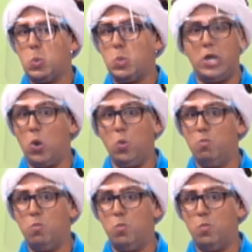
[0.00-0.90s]
No?
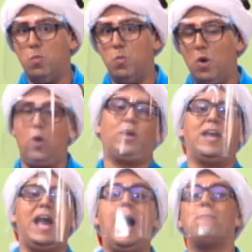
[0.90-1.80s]

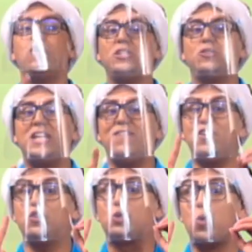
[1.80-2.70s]
Okay, I'm going to give
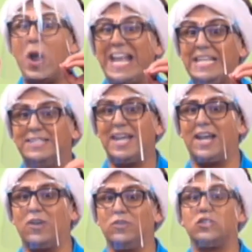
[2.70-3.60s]
you 20
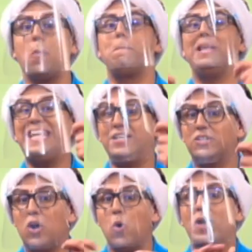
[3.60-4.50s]
seconds, so please
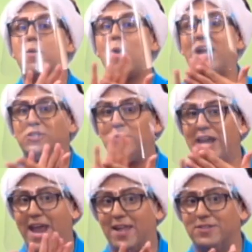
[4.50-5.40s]
go and wash your
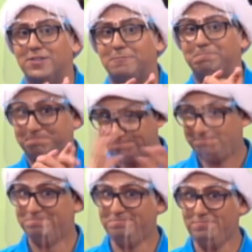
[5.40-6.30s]
hands.
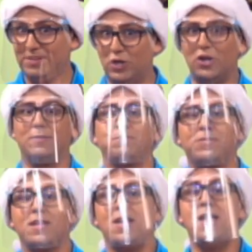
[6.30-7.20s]
Good.
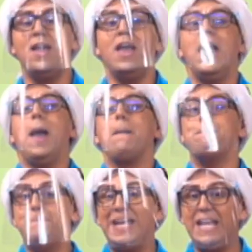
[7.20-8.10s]

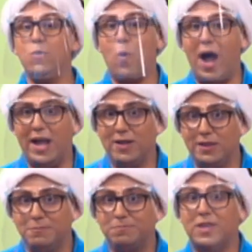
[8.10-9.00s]

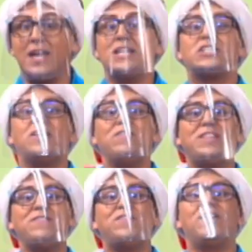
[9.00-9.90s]
Meanwhile,
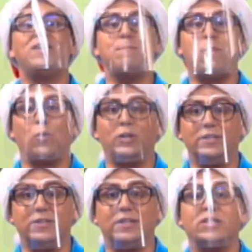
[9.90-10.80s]
something very
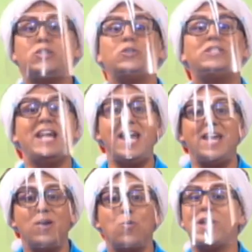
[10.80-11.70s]
important.
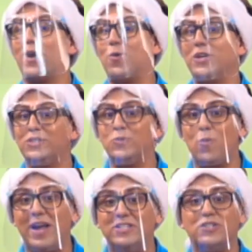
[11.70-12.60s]
Today, we are going to
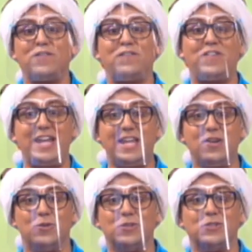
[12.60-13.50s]
watch some
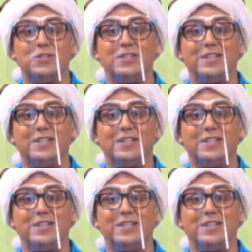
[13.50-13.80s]
videos.